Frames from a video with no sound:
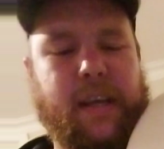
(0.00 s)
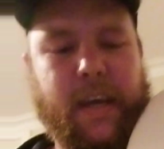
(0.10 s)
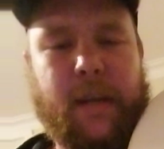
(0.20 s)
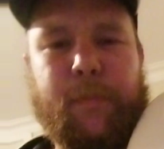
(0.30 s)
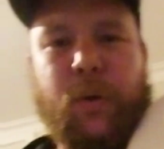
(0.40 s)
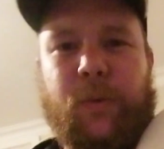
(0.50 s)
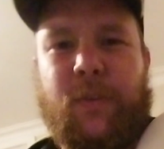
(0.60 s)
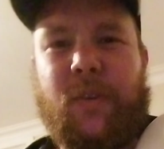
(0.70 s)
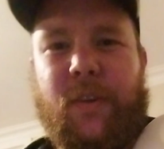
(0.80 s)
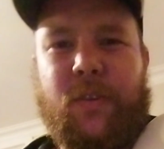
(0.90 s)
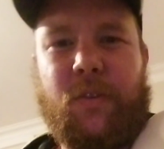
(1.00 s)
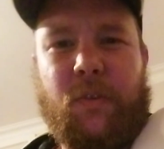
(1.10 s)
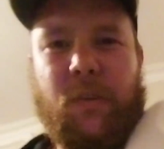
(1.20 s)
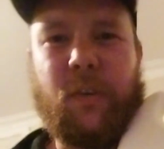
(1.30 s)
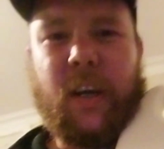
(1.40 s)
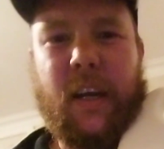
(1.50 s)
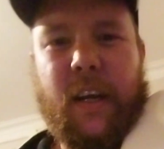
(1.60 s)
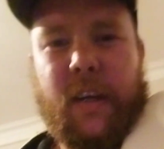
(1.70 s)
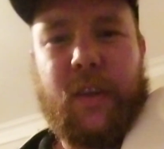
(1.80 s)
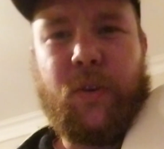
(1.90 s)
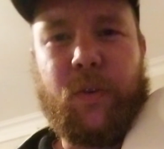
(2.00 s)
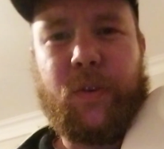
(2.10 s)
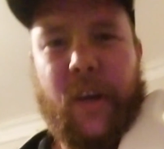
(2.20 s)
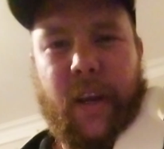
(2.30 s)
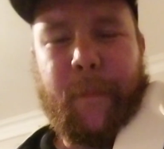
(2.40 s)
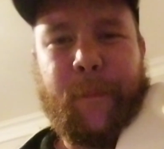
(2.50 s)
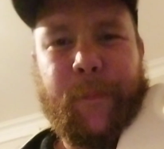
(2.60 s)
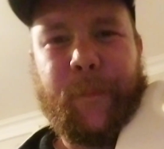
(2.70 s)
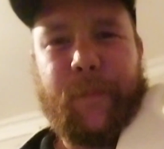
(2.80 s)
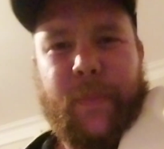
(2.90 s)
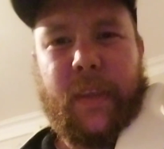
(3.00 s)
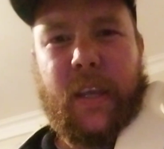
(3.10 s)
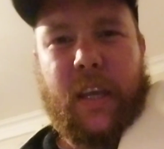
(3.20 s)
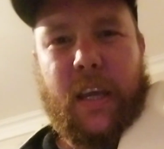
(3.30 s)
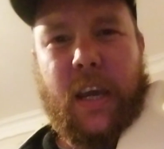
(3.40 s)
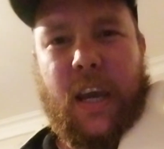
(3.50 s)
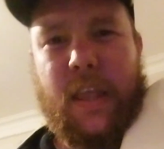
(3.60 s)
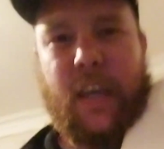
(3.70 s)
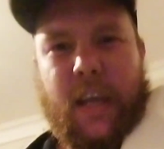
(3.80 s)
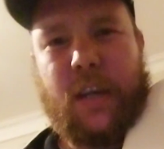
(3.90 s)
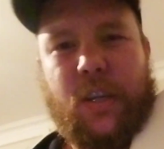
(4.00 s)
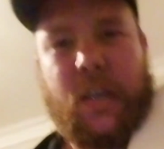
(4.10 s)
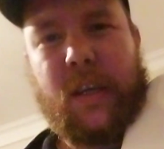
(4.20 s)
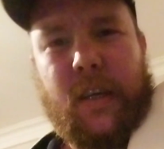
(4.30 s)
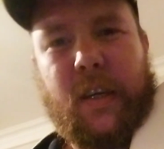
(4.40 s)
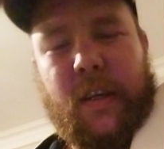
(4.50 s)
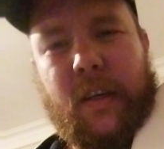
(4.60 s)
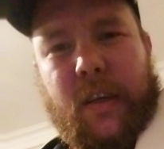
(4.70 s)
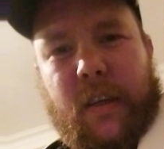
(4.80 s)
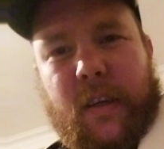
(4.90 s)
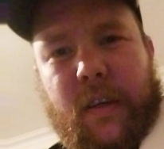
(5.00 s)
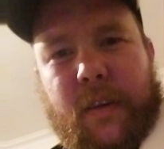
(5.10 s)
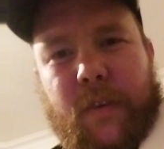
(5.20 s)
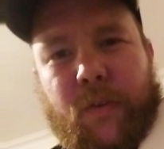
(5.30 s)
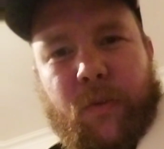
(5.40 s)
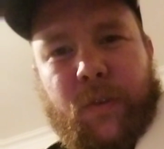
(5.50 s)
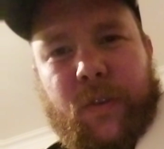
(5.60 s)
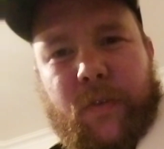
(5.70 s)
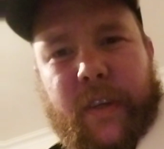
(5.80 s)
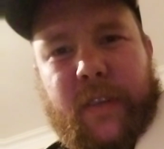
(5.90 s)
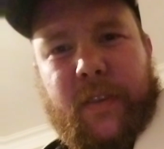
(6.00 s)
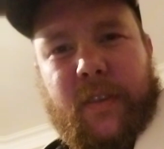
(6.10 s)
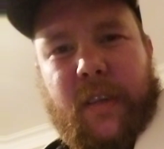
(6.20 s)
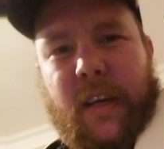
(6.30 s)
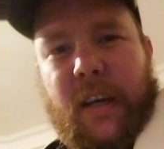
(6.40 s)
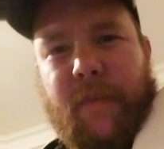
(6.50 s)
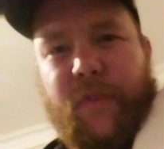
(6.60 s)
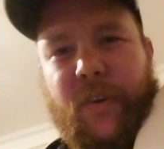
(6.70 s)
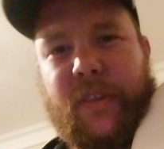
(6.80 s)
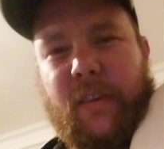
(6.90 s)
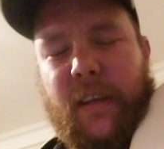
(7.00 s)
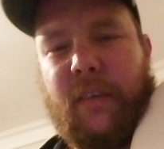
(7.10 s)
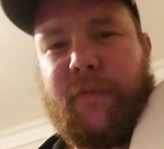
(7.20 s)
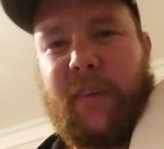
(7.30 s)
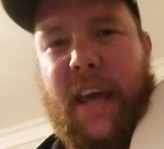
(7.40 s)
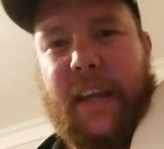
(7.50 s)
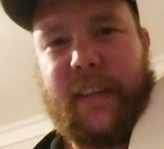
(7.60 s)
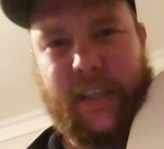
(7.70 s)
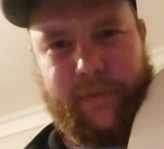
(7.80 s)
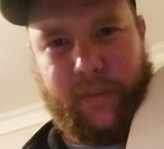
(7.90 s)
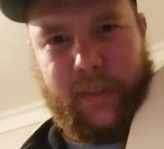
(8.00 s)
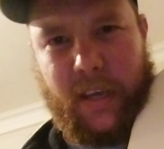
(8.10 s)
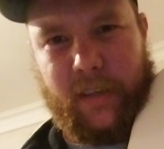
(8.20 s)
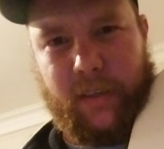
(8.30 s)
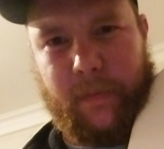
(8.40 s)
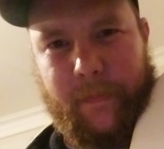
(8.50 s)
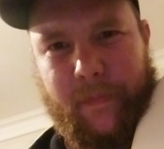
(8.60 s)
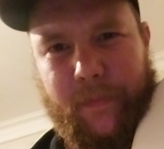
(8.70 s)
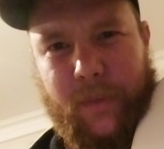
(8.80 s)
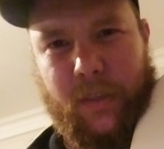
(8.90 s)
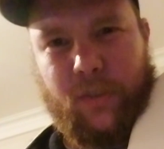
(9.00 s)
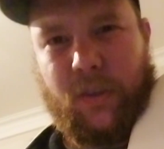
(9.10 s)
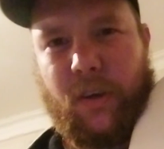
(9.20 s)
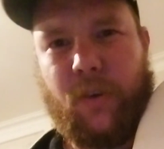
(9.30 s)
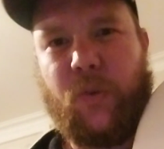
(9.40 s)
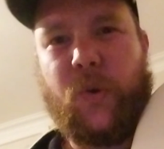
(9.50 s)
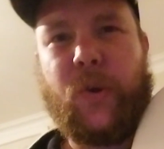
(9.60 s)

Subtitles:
and it pulls on your trem, and then all your strings are very slightly flat after that. So